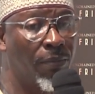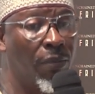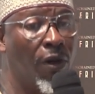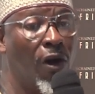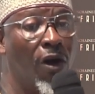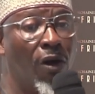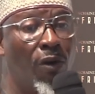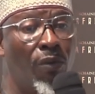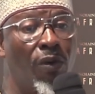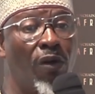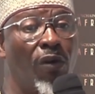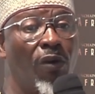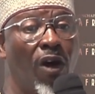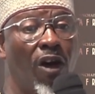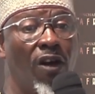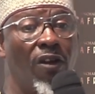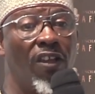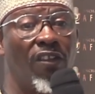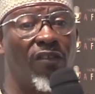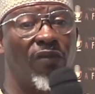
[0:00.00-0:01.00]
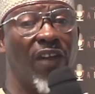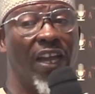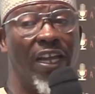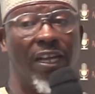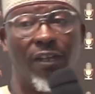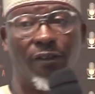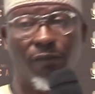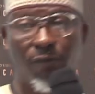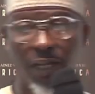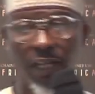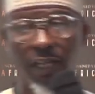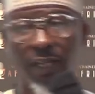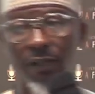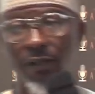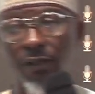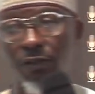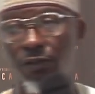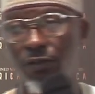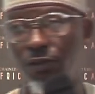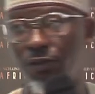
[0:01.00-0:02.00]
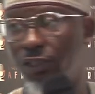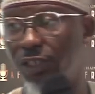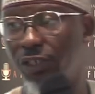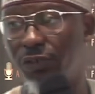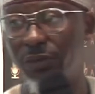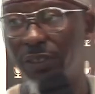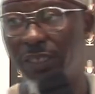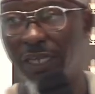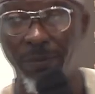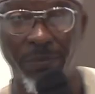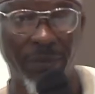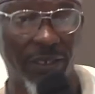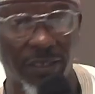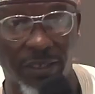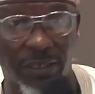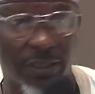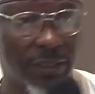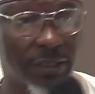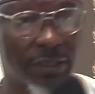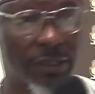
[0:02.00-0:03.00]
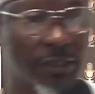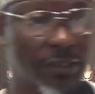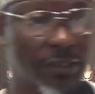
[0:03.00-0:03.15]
But we'll always find a way to deal with that person.